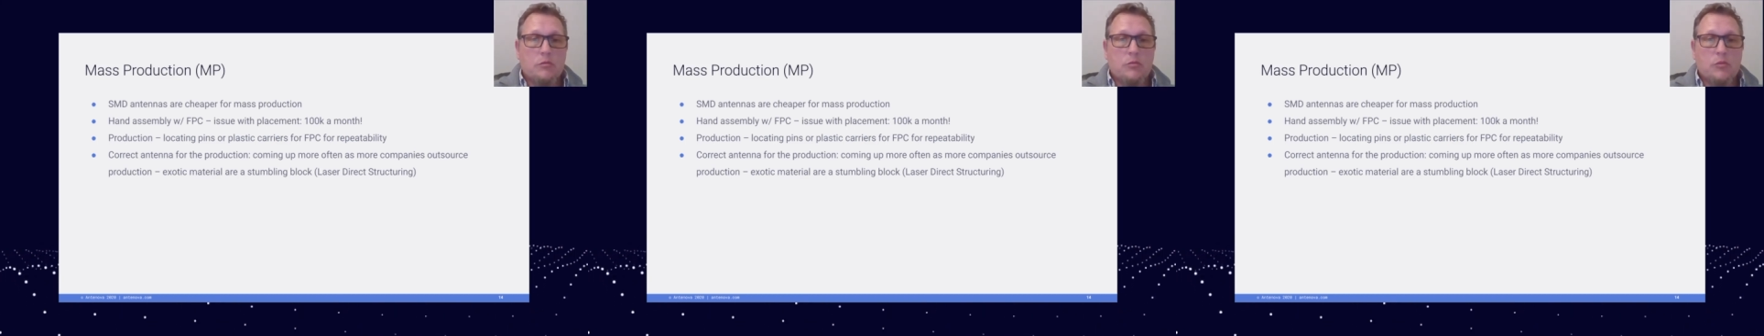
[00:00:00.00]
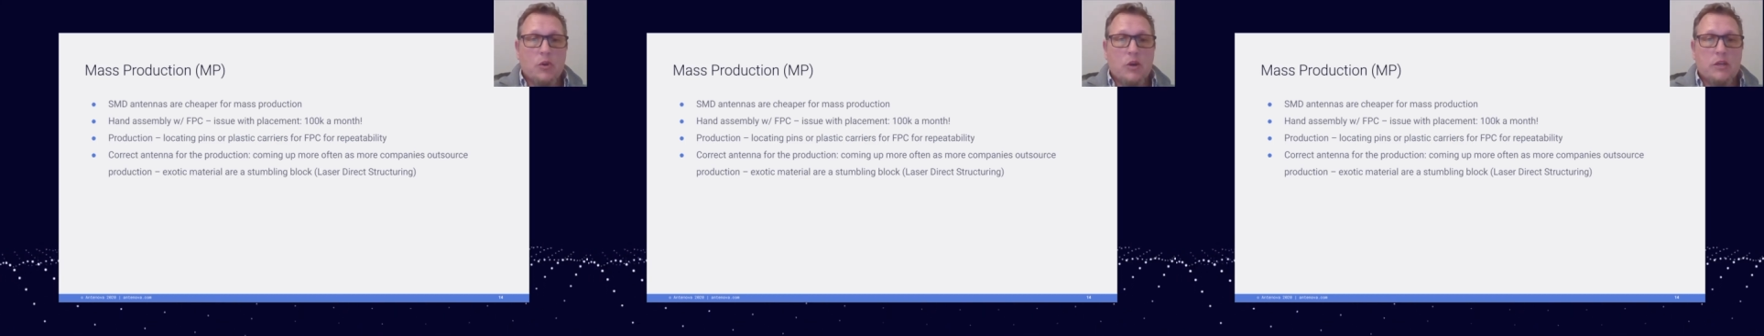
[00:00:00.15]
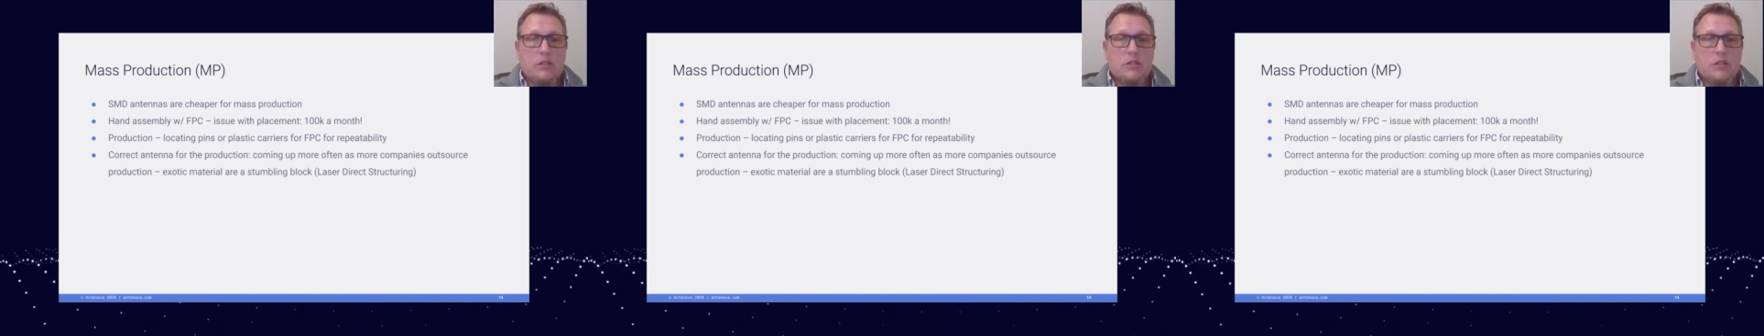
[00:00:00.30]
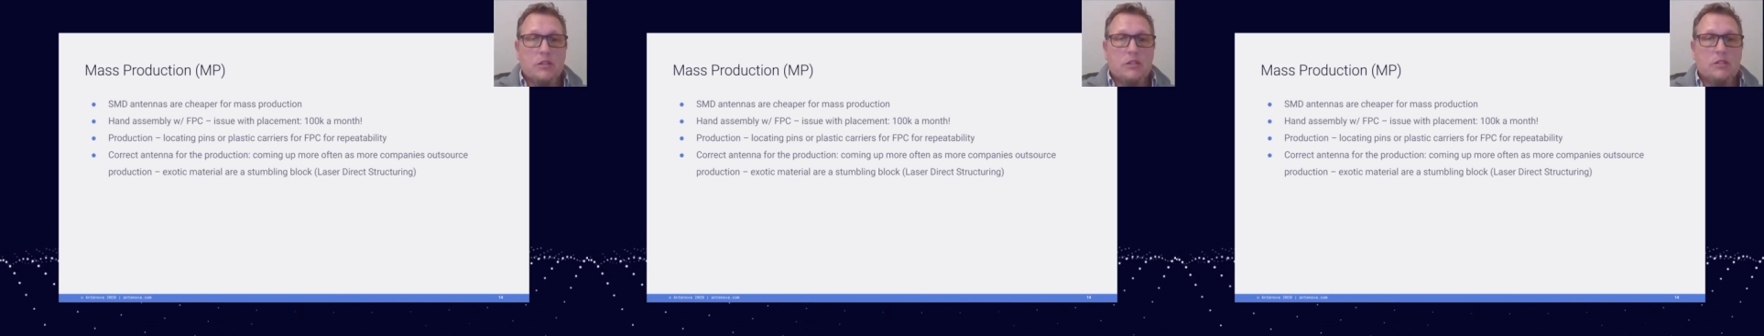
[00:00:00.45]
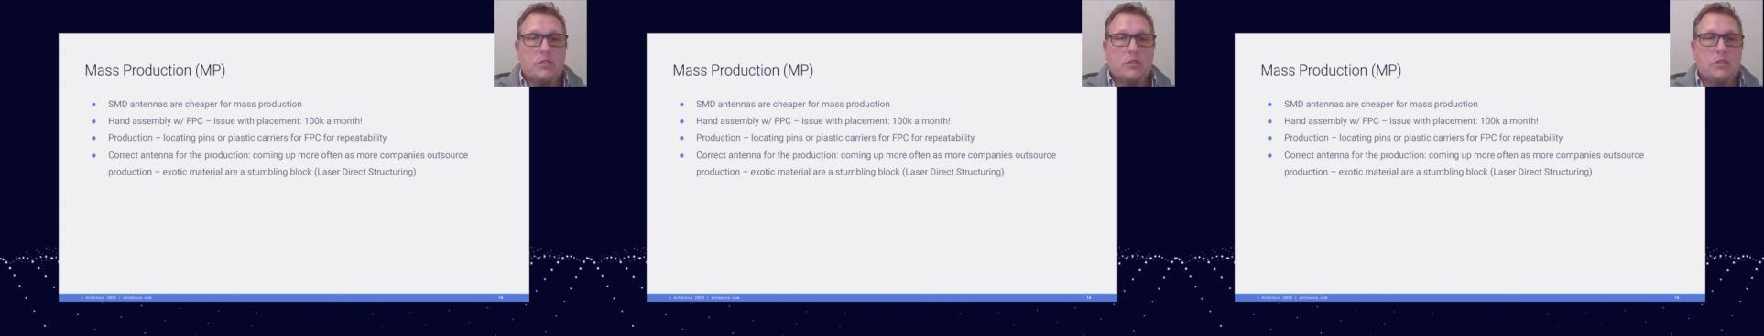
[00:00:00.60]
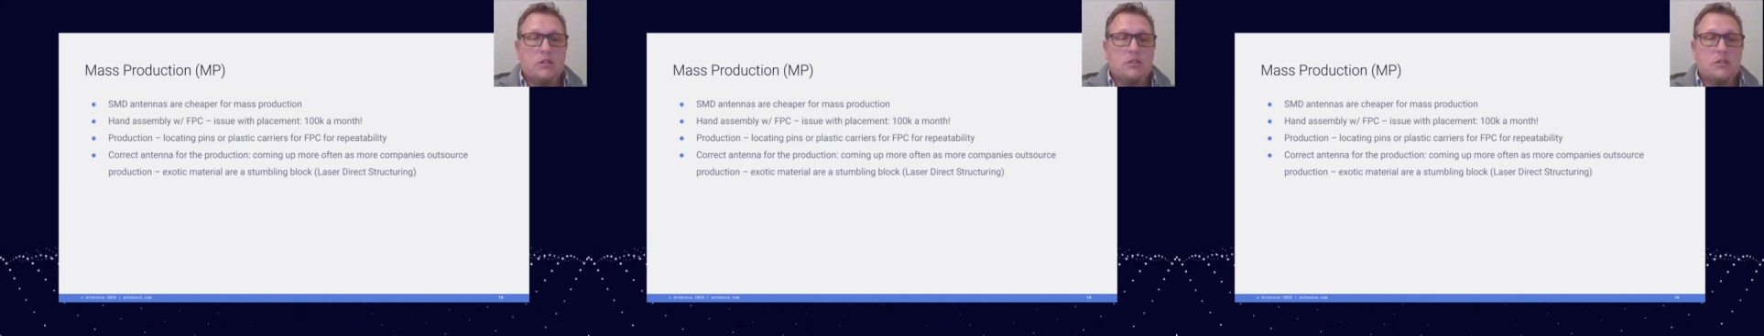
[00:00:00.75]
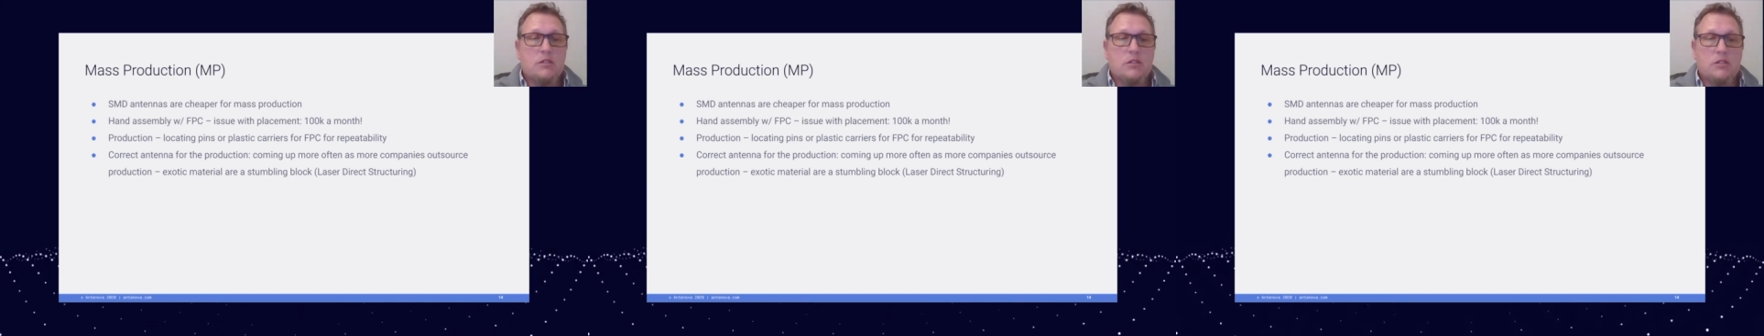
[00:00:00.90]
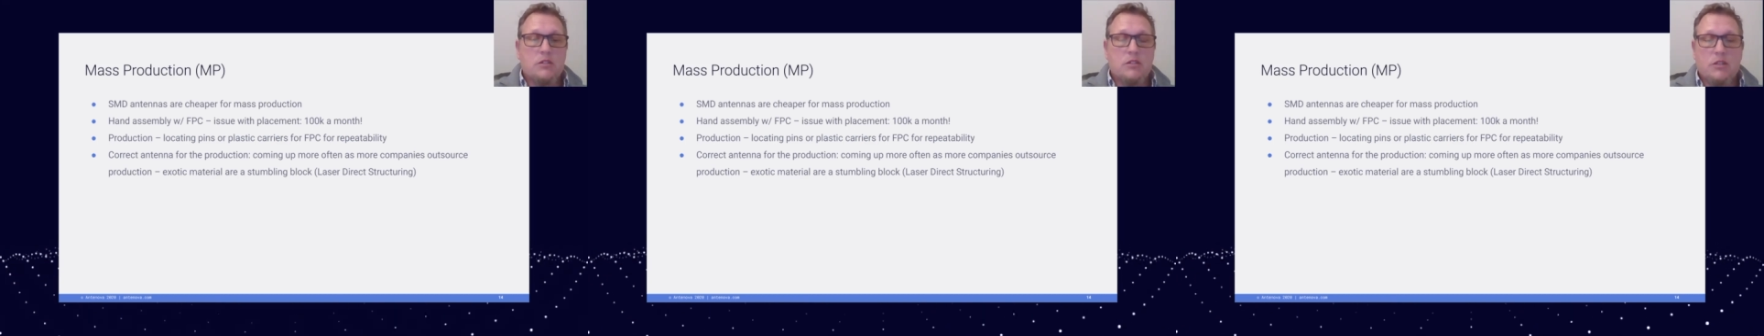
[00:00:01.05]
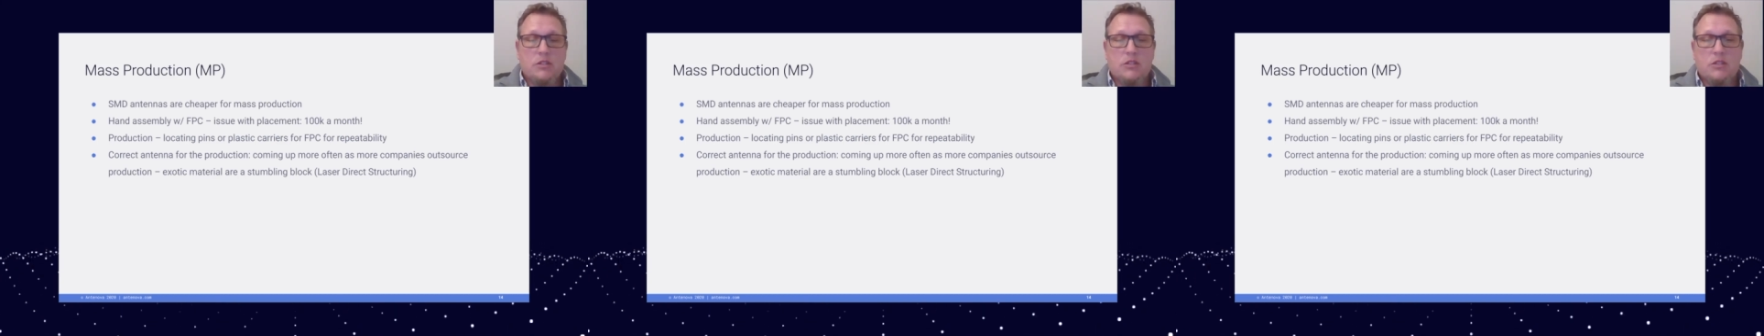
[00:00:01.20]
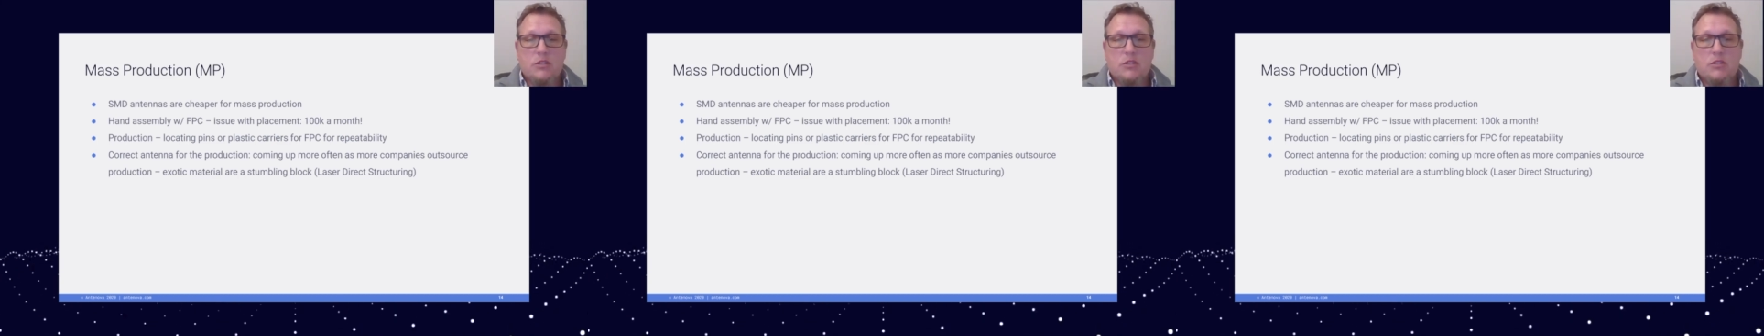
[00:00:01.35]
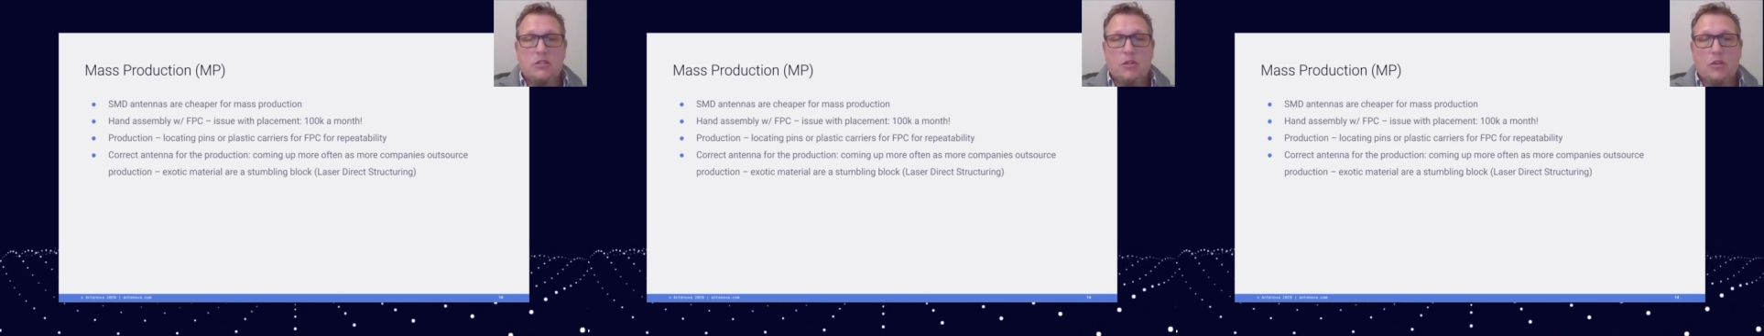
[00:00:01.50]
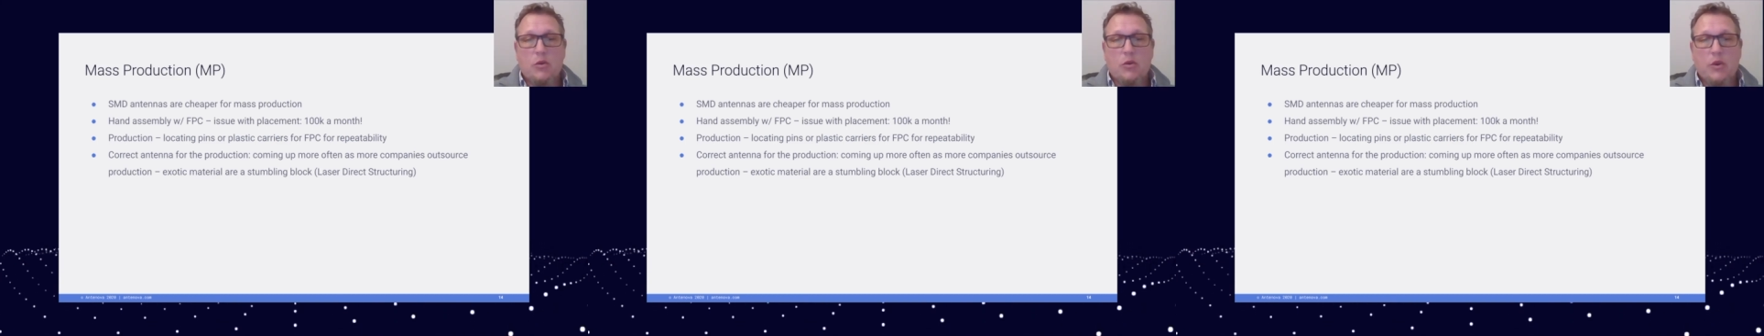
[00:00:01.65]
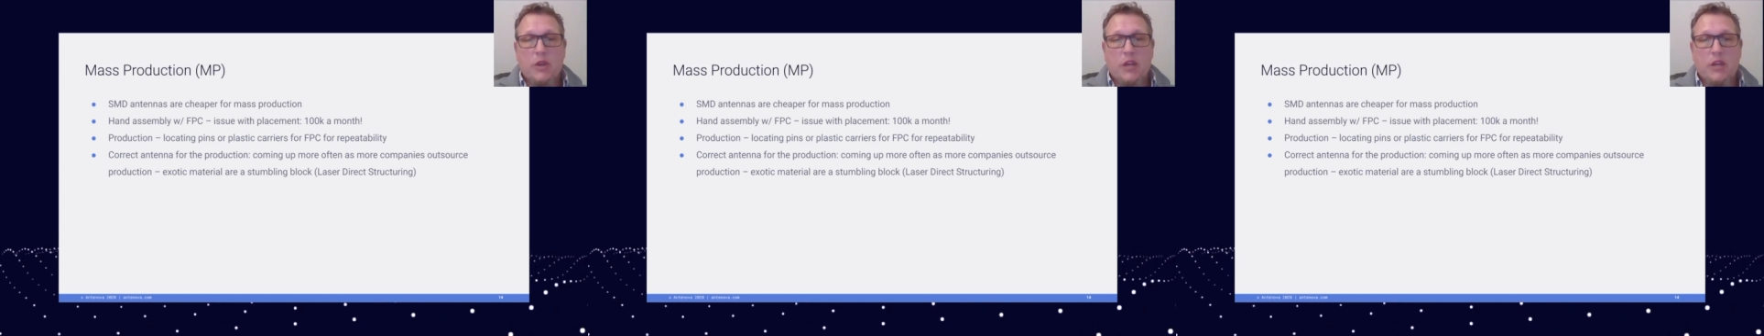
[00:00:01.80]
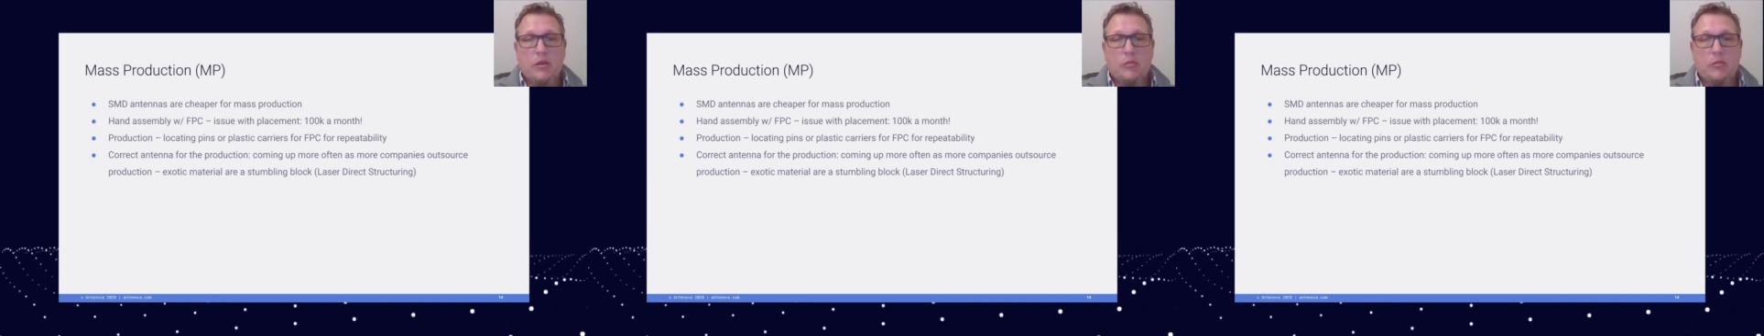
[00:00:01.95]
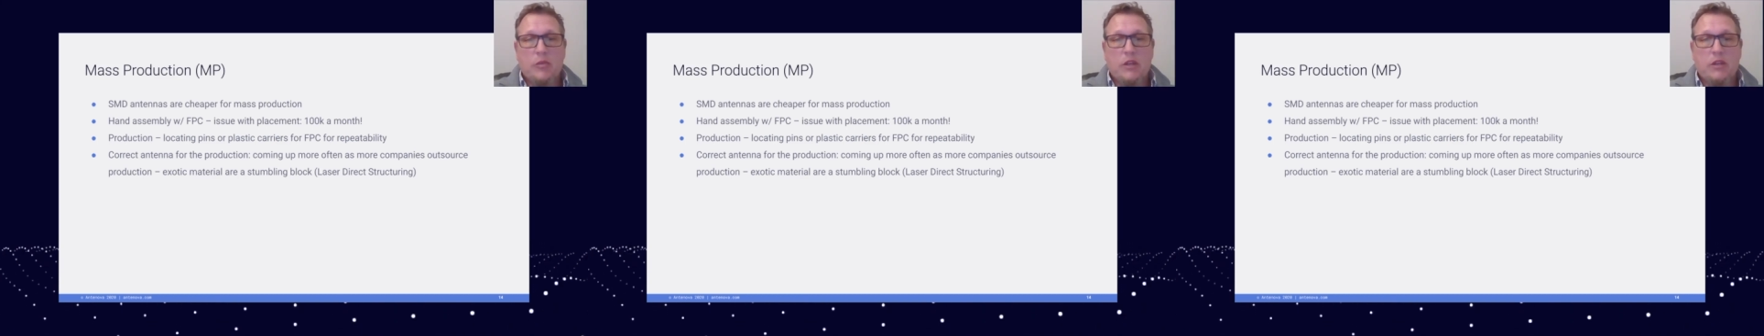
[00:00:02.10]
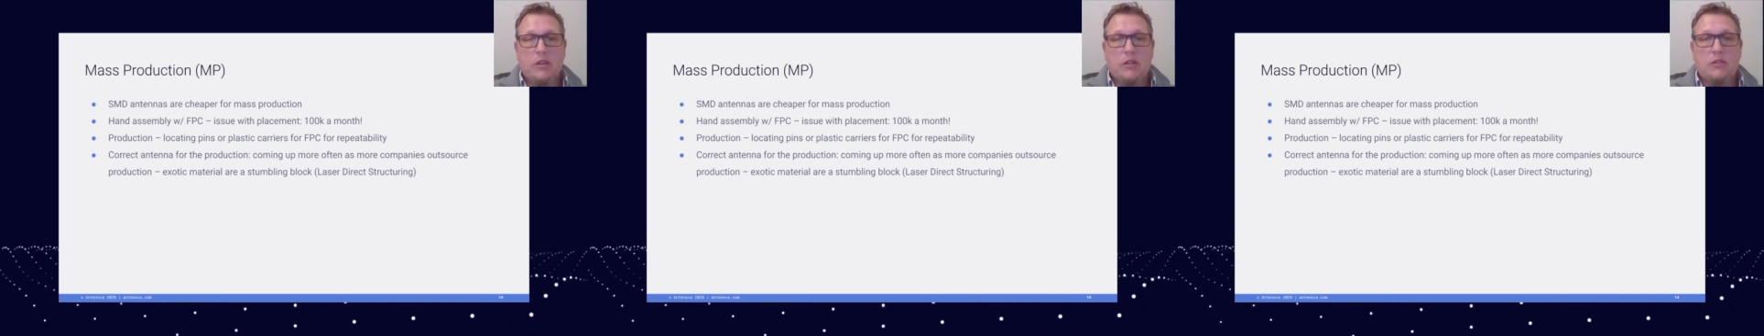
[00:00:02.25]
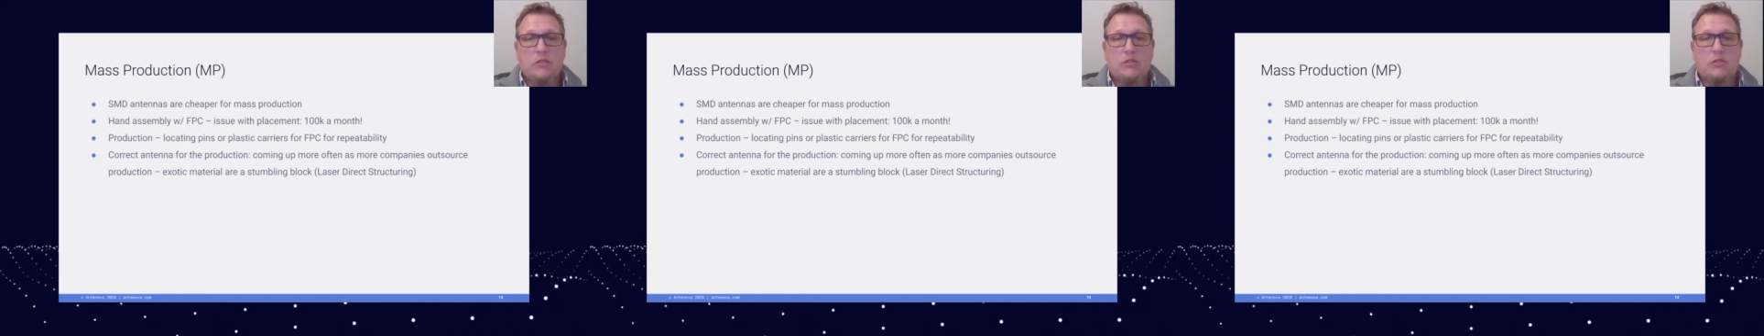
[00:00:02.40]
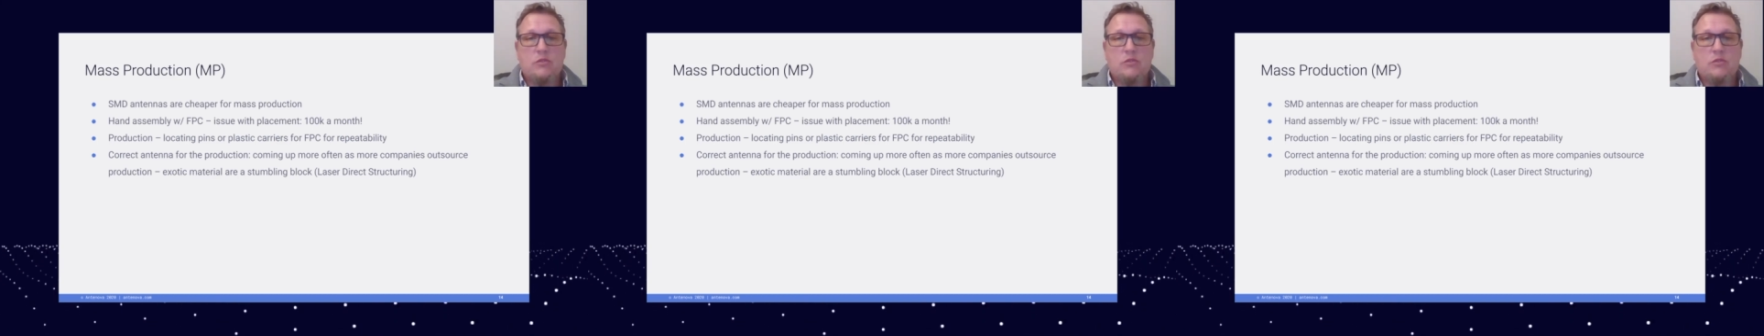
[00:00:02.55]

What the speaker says: processes such as locating pins